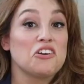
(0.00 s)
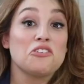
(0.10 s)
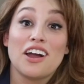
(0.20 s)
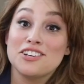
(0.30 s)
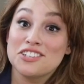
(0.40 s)

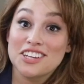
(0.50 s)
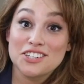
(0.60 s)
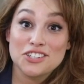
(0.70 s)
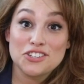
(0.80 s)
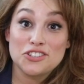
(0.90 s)

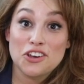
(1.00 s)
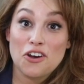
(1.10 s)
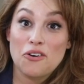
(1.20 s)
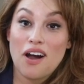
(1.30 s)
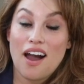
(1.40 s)
Congratulations,
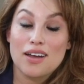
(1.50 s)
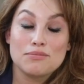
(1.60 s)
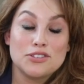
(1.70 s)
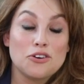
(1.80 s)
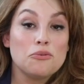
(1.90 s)
Joe.
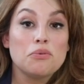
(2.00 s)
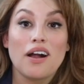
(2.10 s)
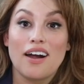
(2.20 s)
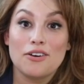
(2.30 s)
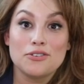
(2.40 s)
I'm so
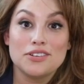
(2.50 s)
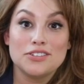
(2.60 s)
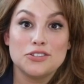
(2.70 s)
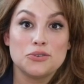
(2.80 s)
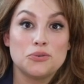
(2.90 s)
proud
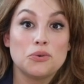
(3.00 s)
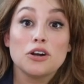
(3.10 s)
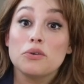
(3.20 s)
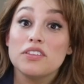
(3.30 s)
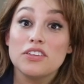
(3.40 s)
to
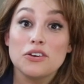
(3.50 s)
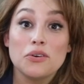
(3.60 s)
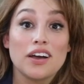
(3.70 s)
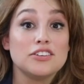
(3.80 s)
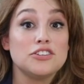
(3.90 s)
work with
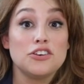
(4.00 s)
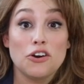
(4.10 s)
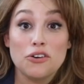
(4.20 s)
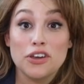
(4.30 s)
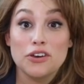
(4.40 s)
you and to
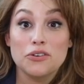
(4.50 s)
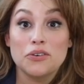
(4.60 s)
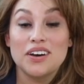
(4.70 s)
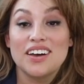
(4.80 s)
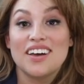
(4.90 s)
know
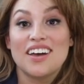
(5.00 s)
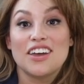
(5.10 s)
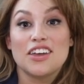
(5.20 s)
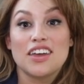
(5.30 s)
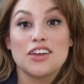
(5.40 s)
you.
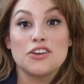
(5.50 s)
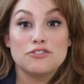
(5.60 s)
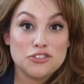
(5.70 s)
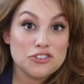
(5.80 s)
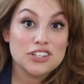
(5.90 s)

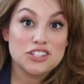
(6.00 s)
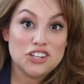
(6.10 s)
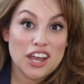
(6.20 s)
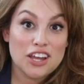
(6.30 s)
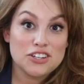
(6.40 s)
You've truly
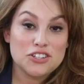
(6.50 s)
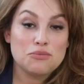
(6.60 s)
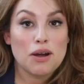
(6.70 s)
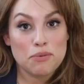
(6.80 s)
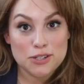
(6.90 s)

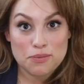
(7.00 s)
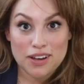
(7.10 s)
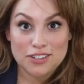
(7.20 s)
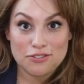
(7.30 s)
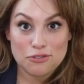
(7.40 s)
changed my
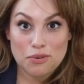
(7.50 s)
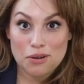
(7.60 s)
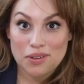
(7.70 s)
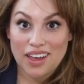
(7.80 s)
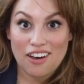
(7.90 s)
perspective of
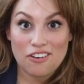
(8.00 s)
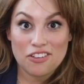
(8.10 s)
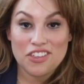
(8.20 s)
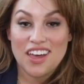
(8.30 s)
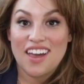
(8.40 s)
public
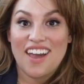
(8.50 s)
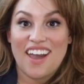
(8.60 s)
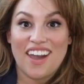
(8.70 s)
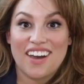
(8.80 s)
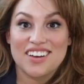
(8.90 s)
health,
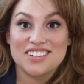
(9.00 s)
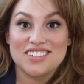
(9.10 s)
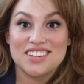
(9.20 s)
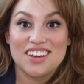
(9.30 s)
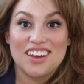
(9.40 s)

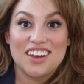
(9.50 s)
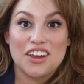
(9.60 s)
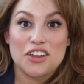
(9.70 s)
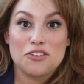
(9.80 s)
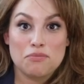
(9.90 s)
and
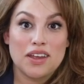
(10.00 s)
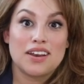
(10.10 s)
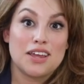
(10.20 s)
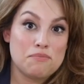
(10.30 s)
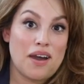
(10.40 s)
you've
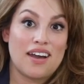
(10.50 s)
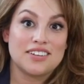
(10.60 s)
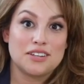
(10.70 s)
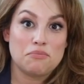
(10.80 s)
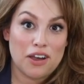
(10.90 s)
made an
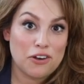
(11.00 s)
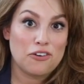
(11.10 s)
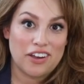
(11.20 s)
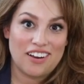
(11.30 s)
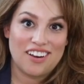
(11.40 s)
impact in my
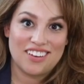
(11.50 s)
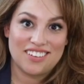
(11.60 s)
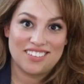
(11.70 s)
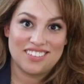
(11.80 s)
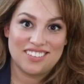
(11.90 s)
career.
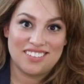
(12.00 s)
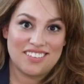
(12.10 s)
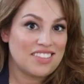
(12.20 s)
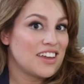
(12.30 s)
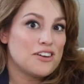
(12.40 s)

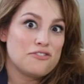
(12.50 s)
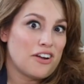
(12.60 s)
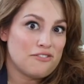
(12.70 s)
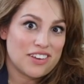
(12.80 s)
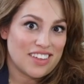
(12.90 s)
Thank you
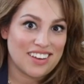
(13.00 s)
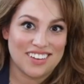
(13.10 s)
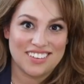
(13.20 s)
for everything.